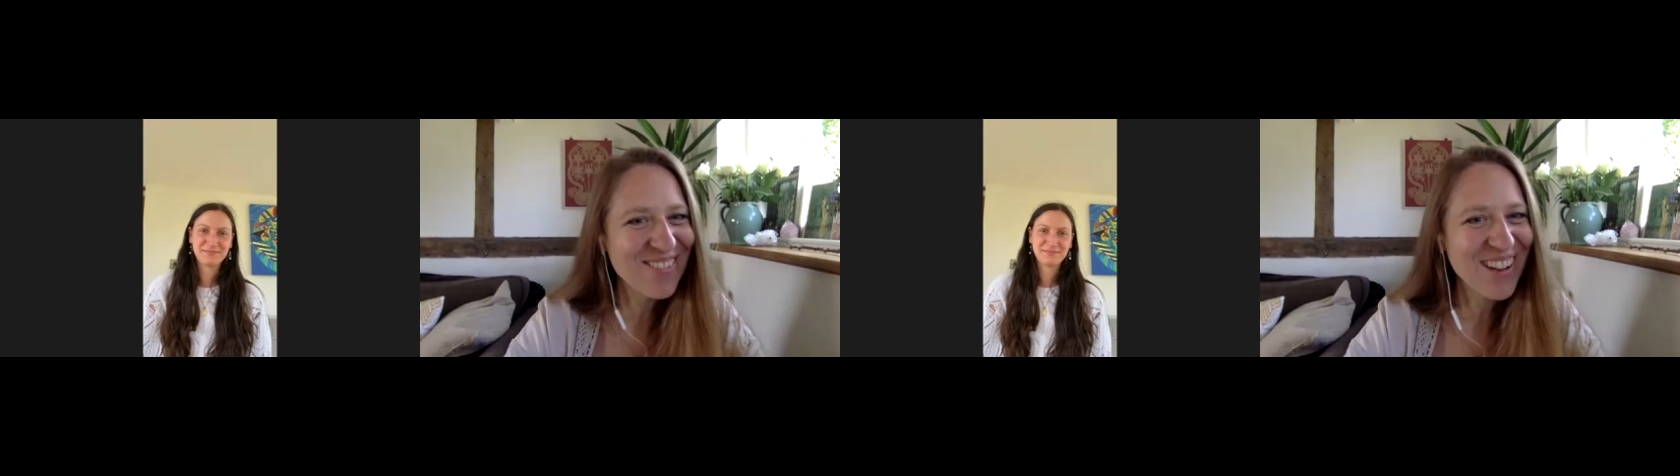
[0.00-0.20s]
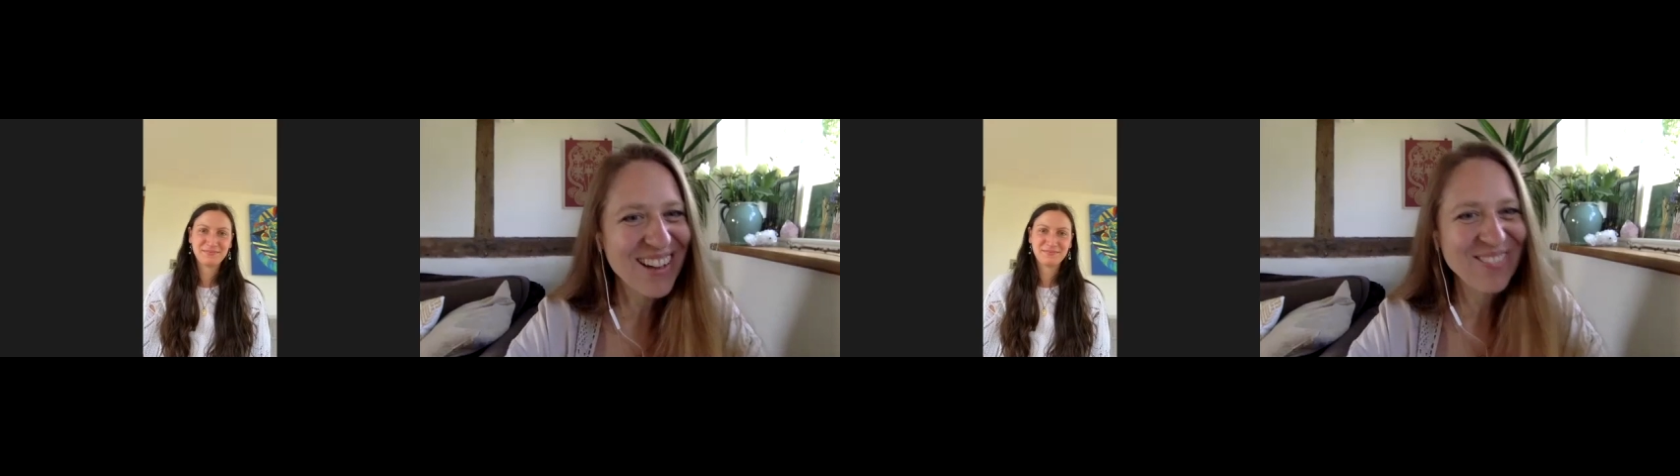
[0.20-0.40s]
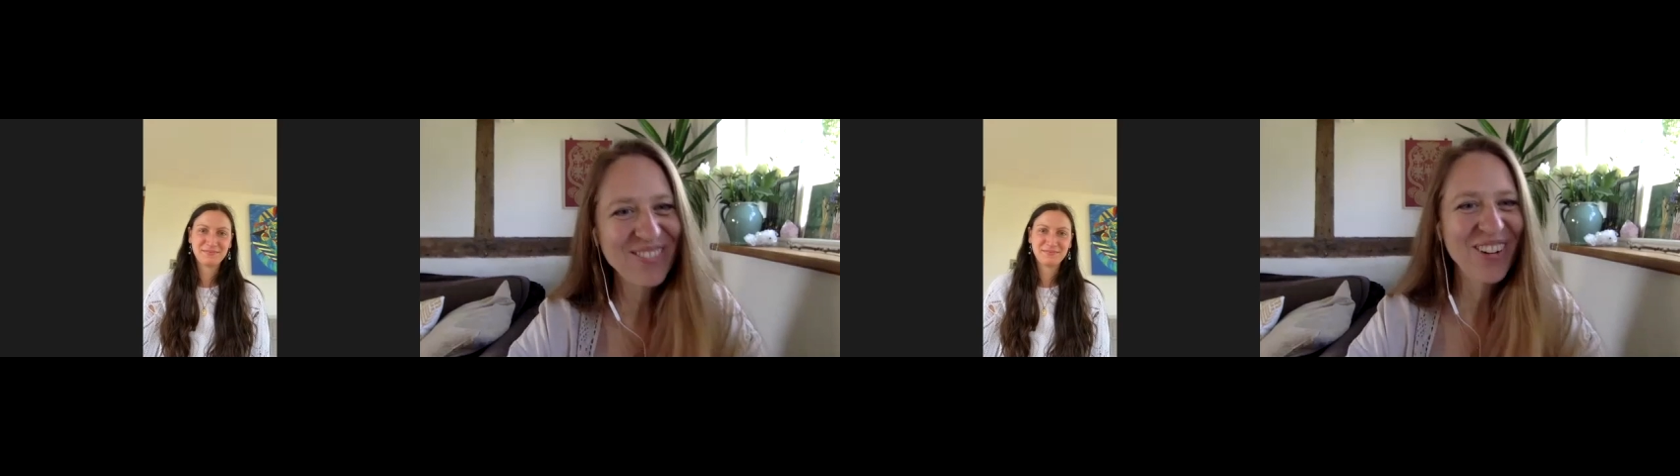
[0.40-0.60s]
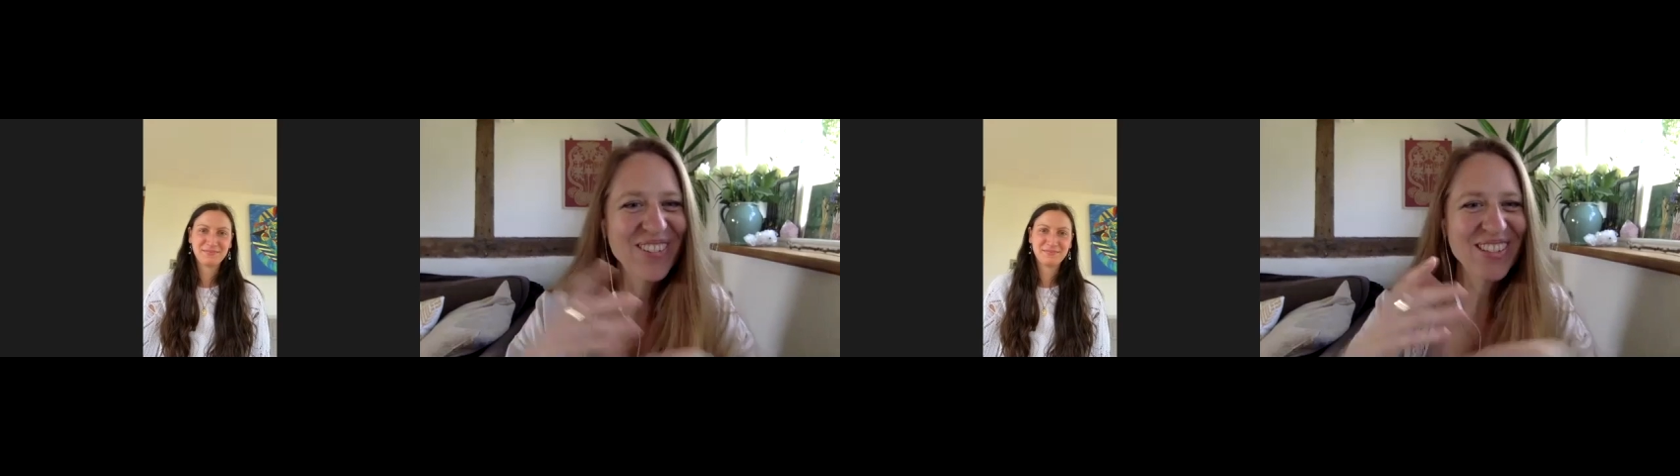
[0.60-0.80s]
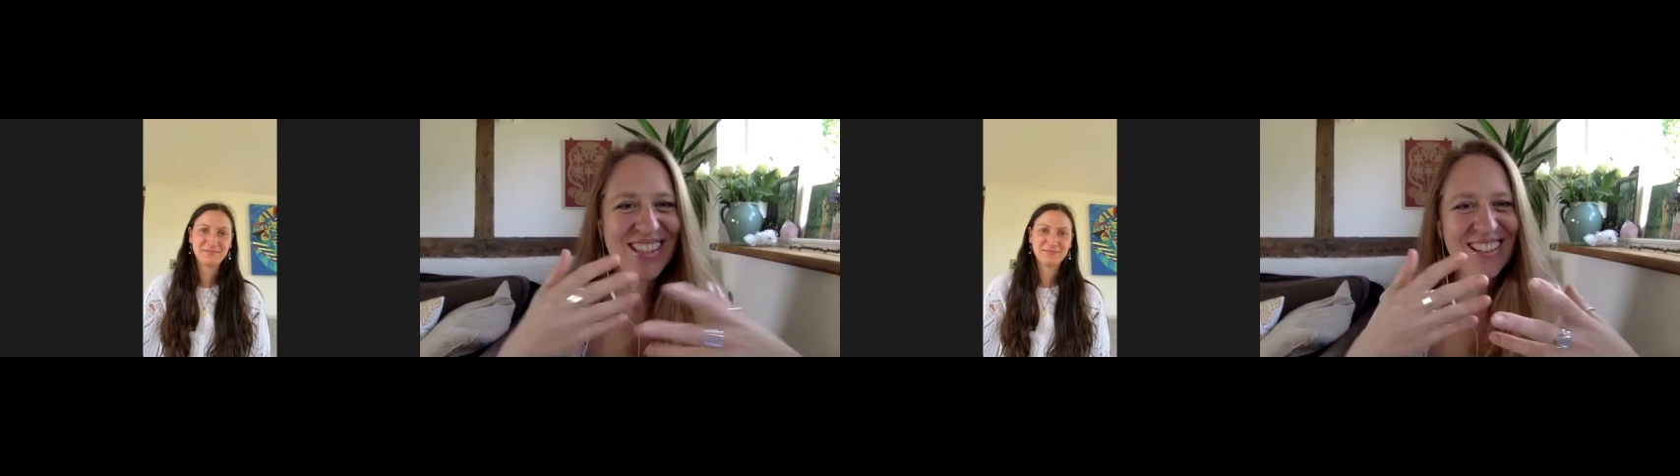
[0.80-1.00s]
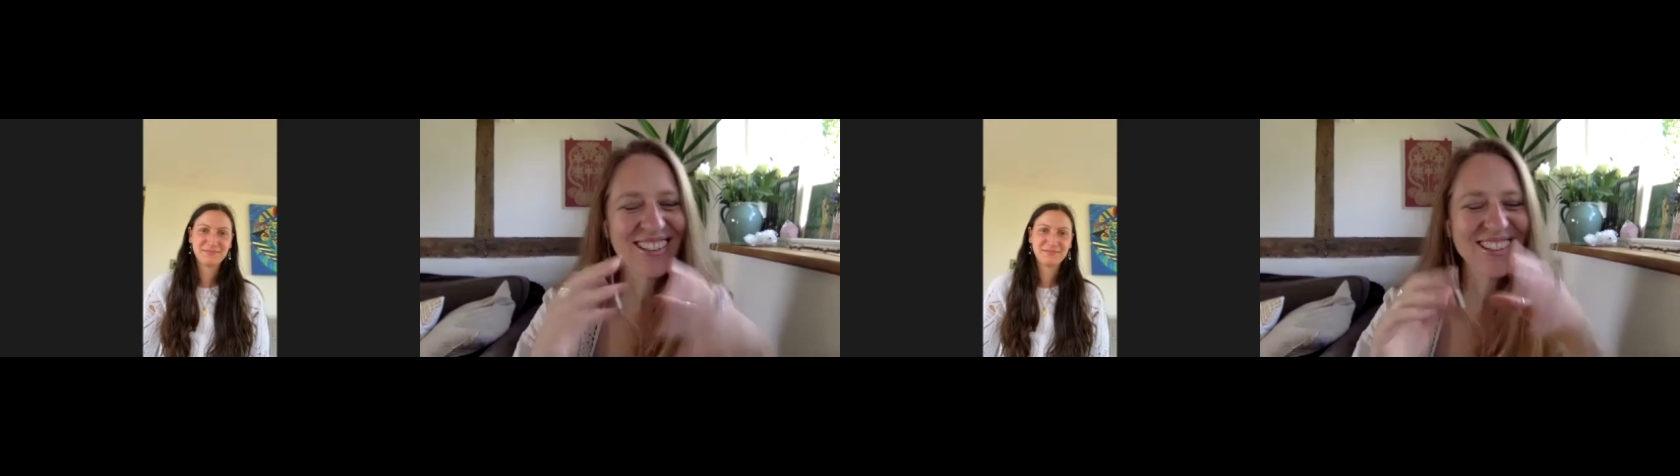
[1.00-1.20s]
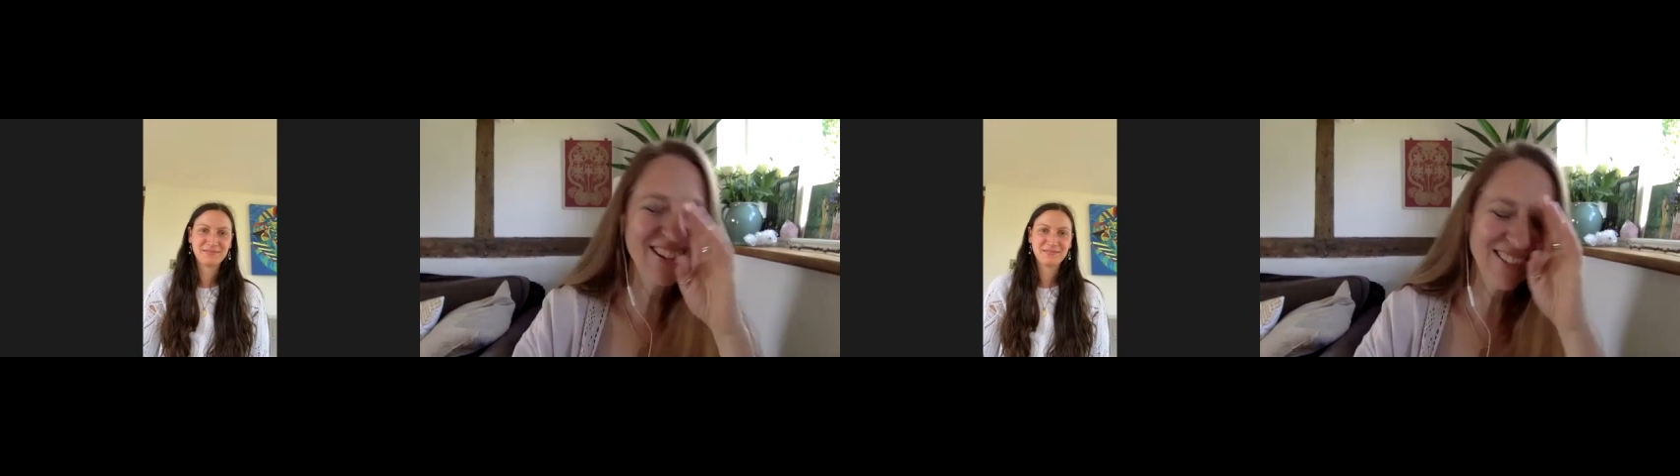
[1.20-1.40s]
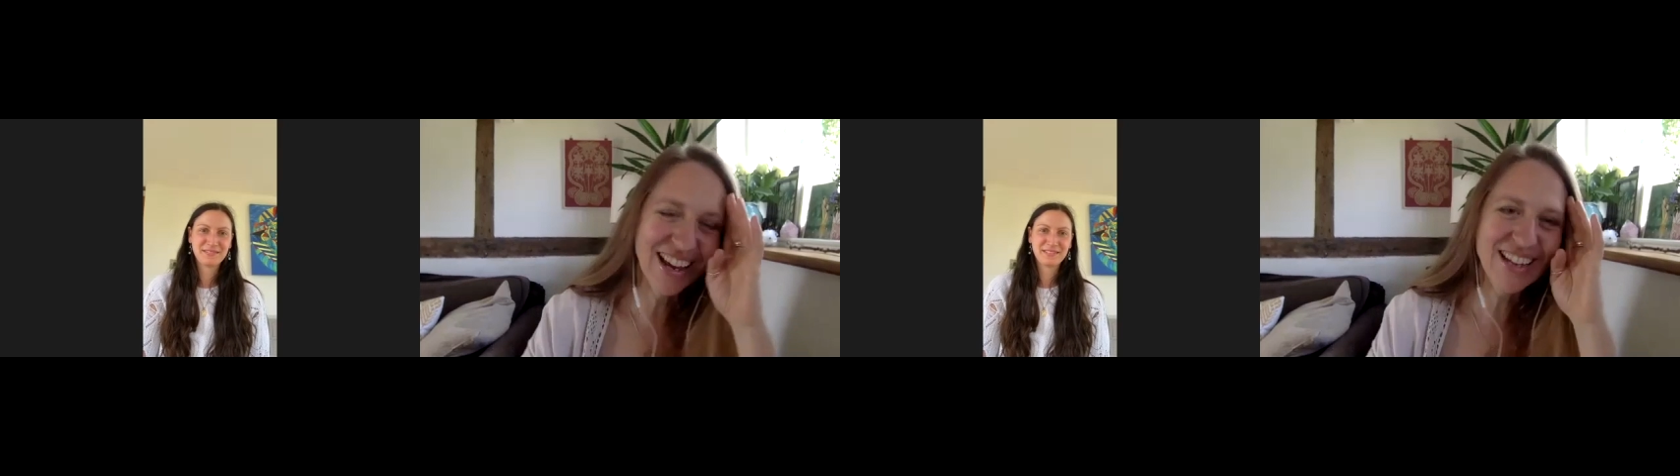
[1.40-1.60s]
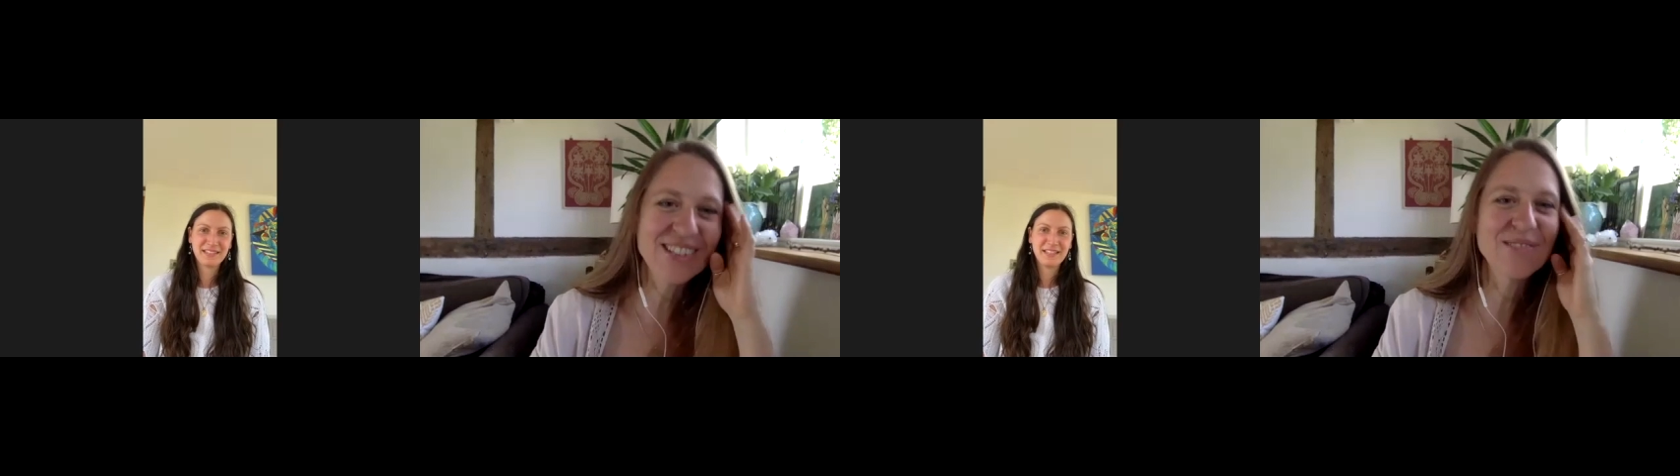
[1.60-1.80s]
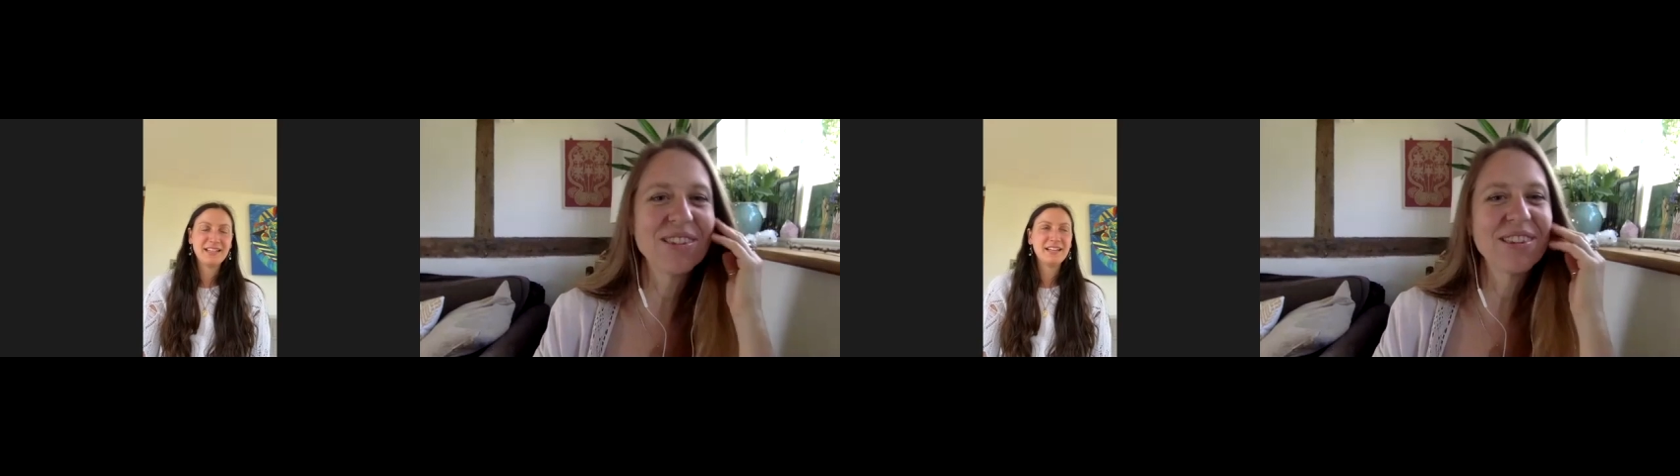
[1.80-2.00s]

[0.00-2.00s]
what was the correlation with